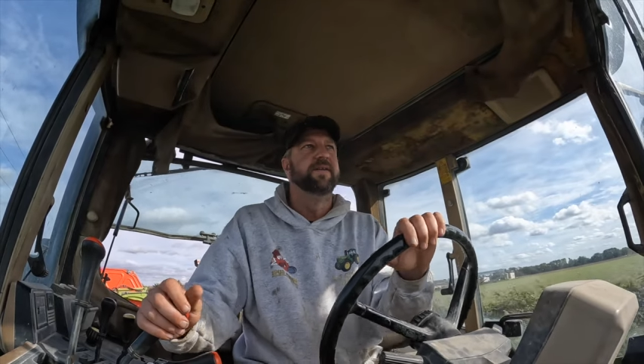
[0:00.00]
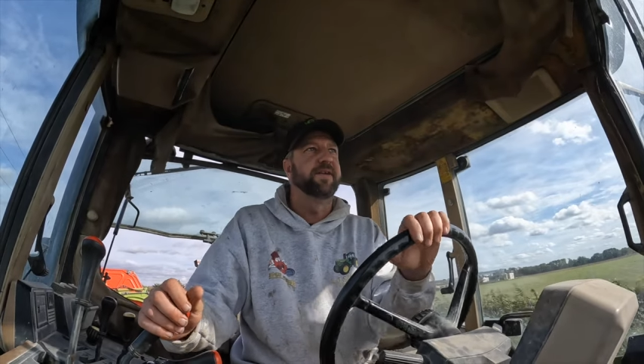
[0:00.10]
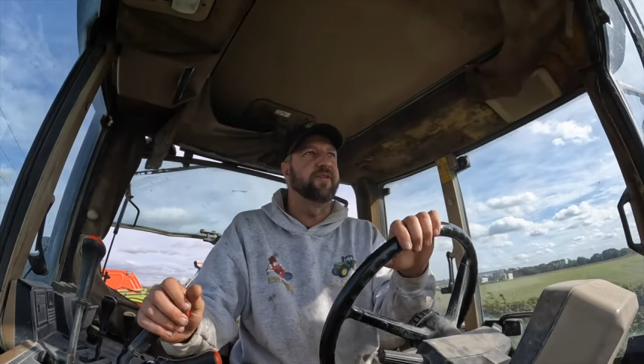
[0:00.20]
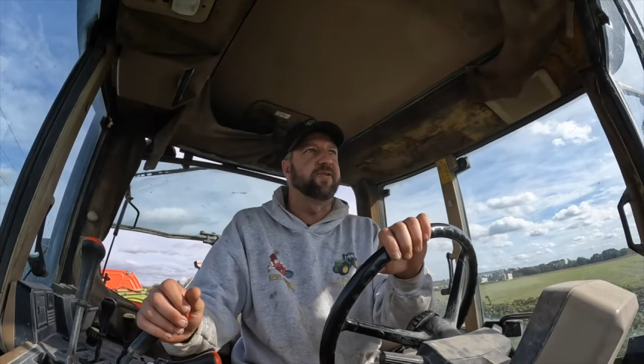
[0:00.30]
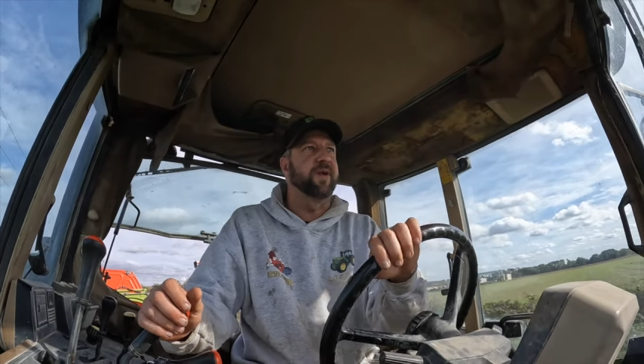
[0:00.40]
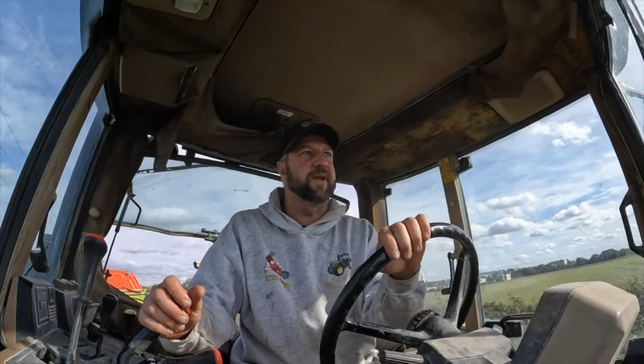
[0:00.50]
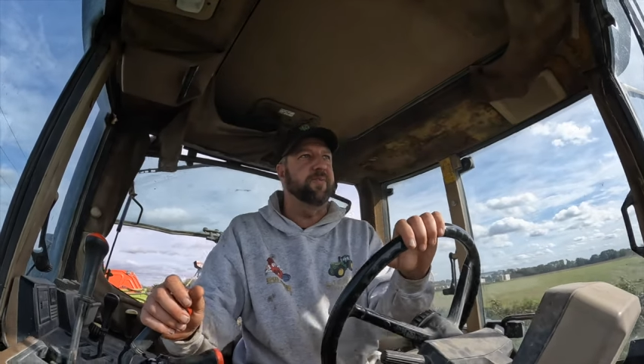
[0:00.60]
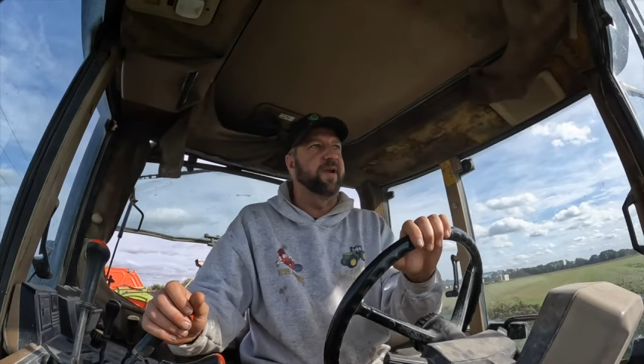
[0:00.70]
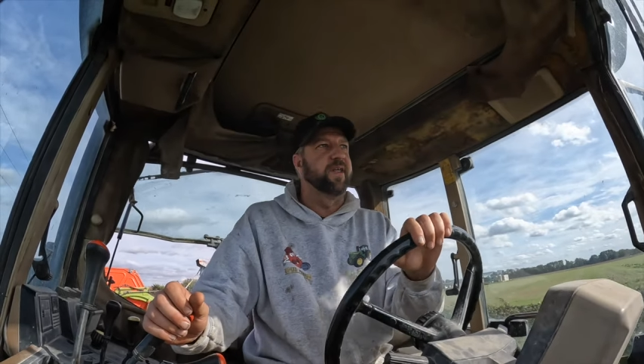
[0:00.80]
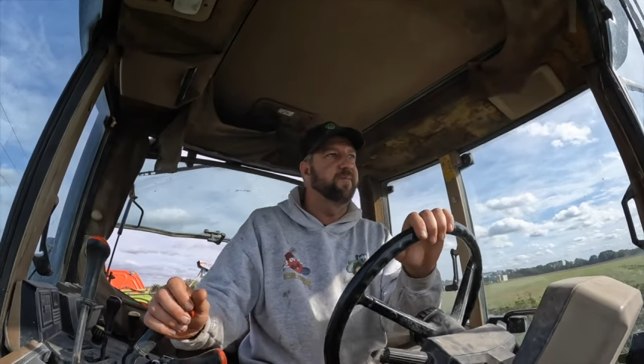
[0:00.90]
It used to be
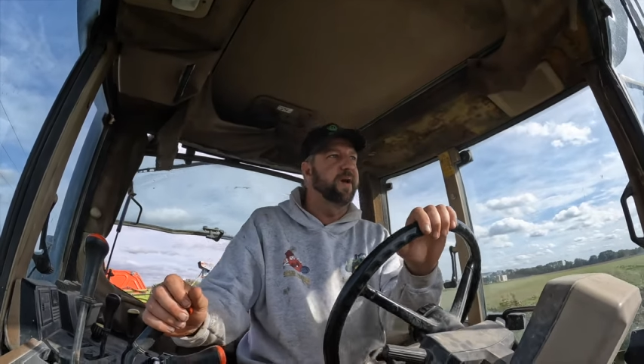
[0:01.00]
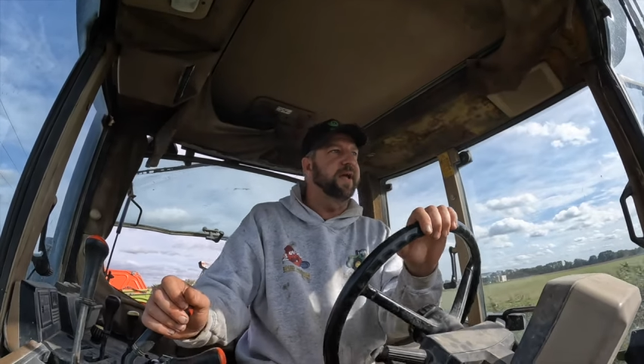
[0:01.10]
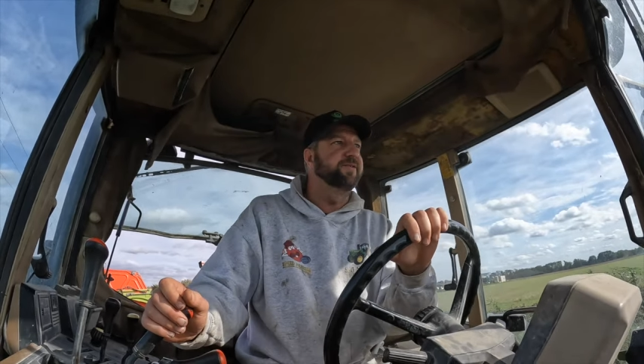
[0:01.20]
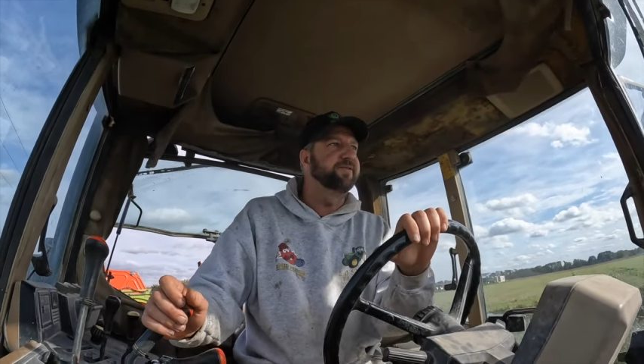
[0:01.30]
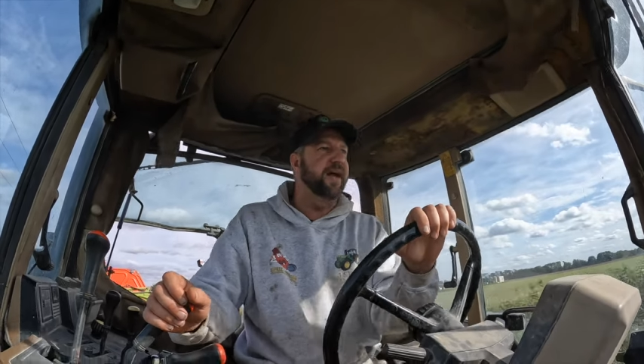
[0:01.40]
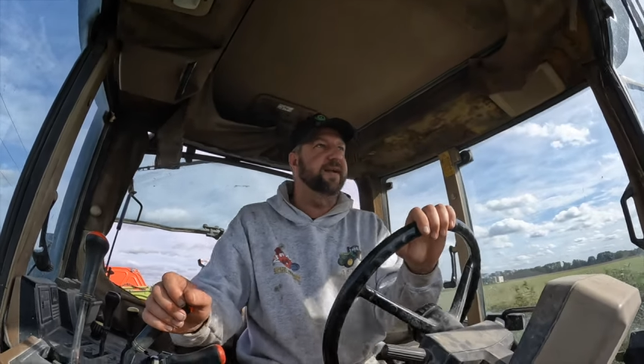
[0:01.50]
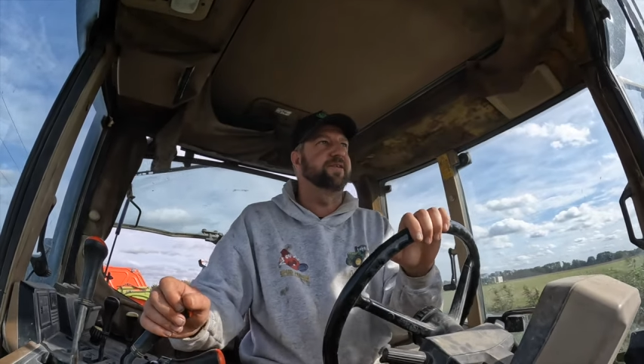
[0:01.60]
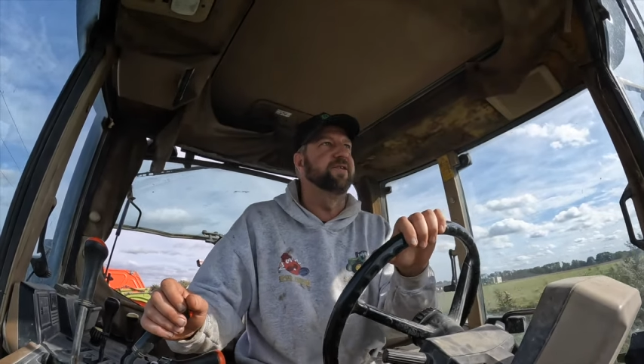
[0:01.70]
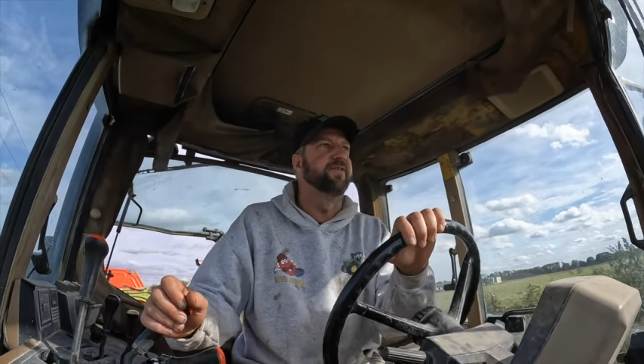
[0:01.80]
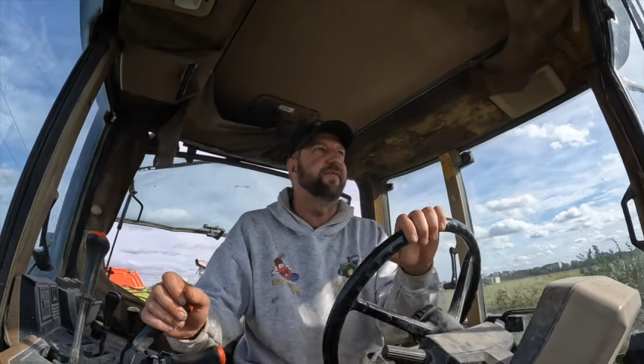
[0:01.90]
one of the main tractors
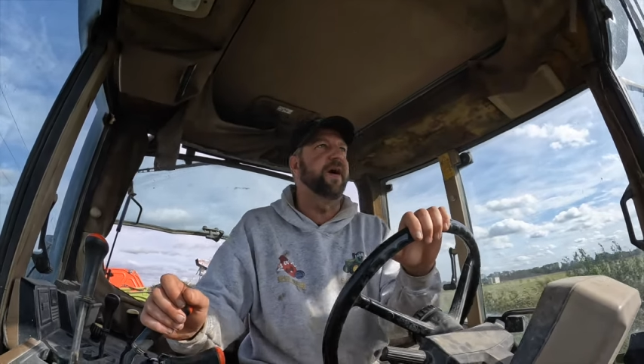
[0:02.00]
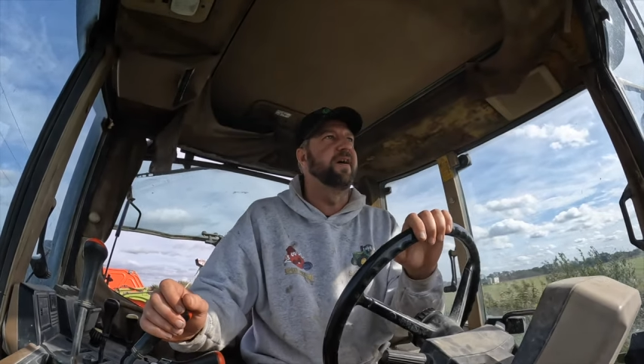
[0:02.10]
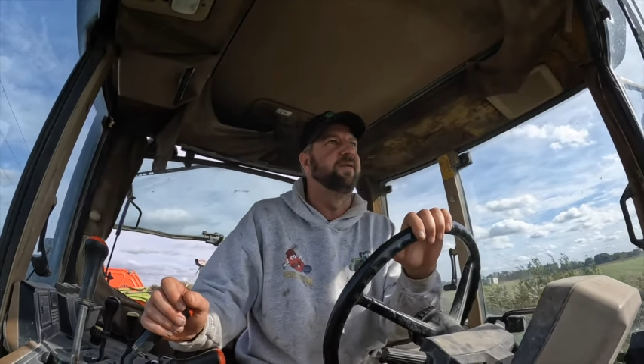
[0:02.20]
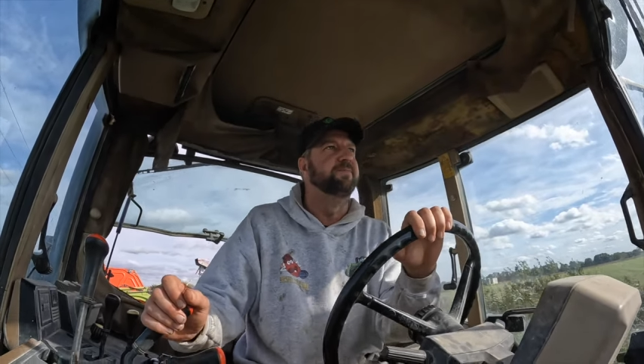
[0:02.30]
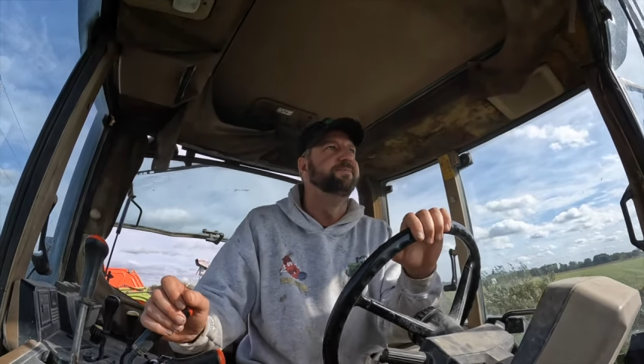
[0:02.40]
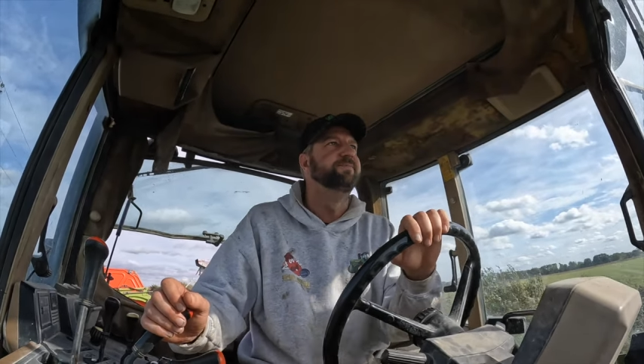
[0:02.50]
on the farm.